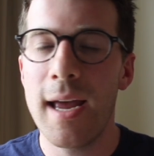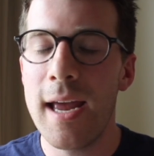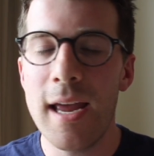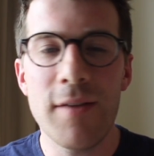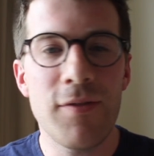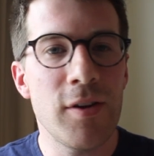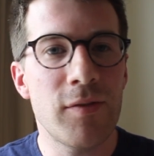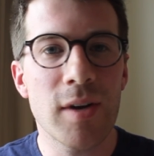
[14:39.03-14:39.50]

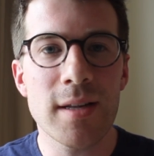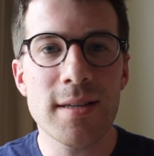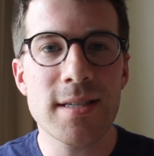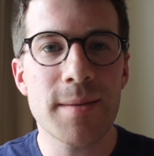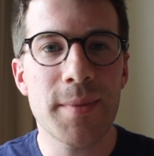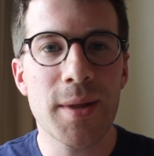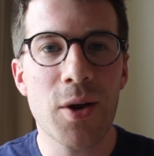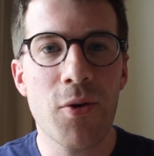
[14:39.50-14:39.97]
If you've done
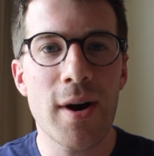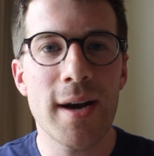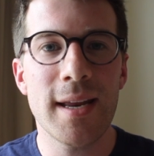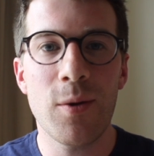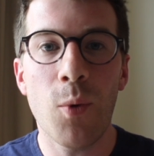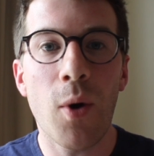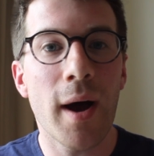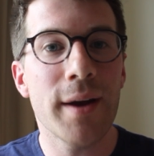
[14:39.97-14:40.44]
something
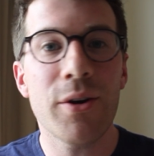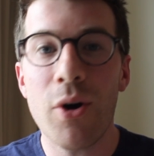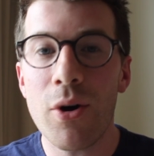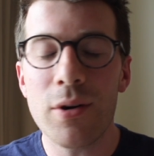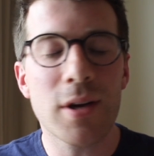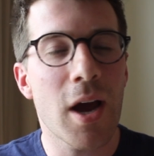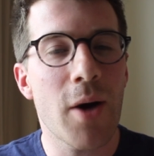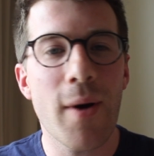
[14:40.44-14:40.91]
already, why
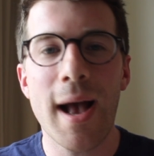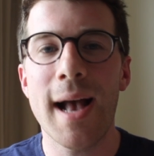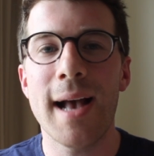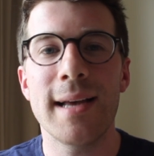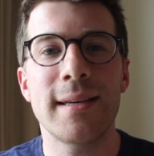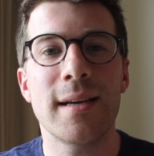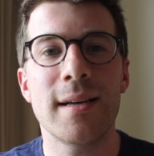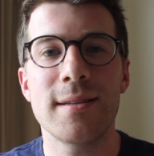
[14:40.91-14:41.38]
not go
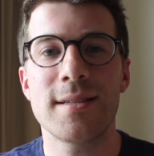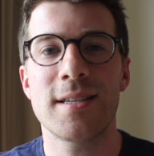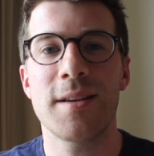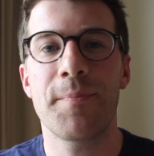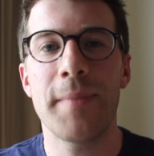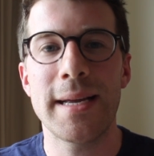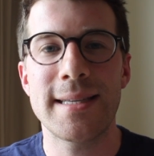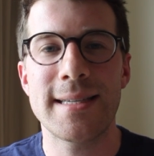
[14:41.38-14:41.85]
ahead and
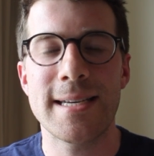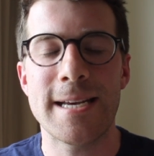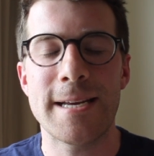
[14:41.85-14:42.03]
submit